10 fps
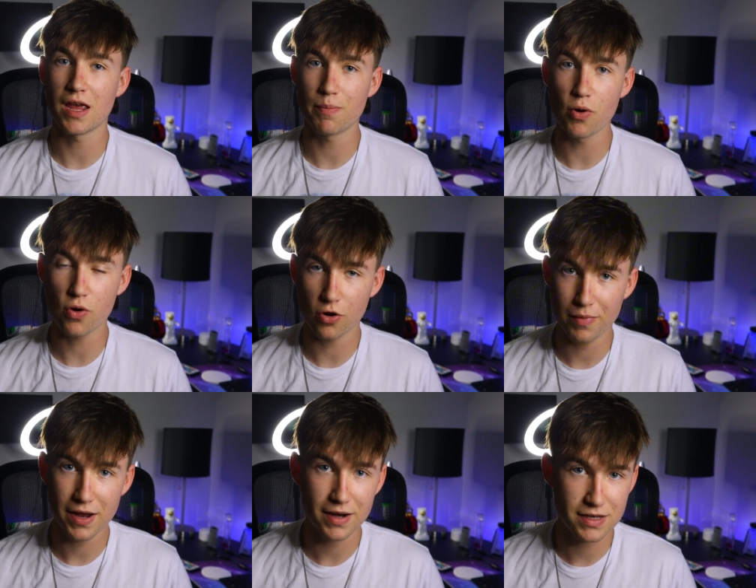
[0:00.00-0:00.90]

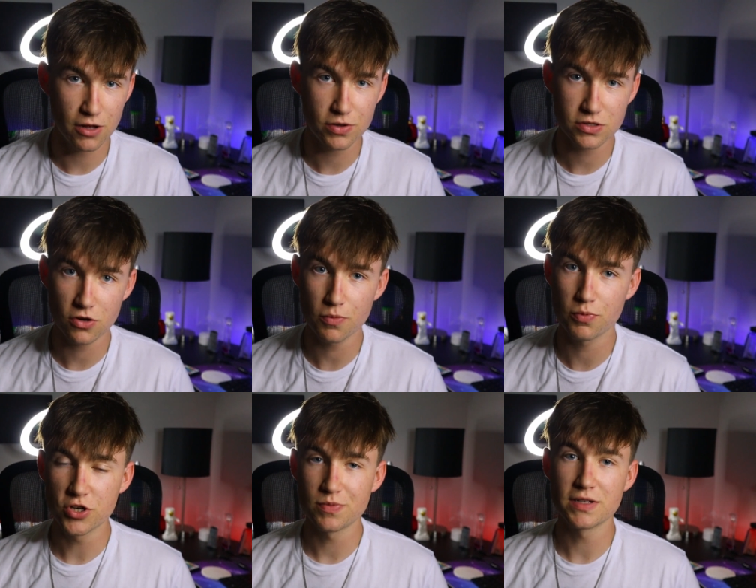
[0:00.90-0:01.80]
apochromatic telescope,
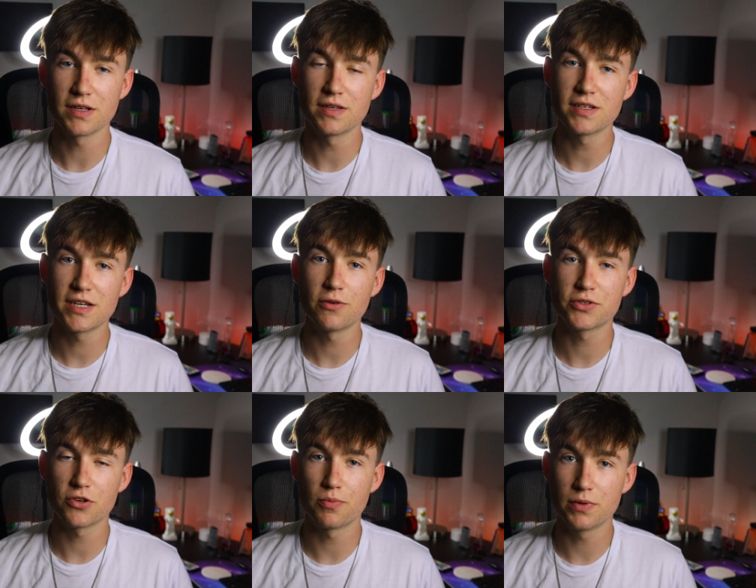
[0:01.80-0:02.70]
which means that this
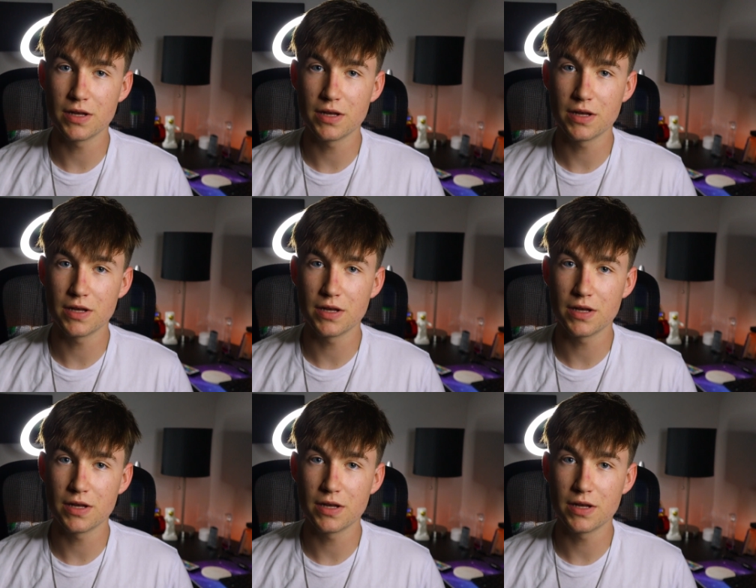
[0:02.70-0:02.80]
telescope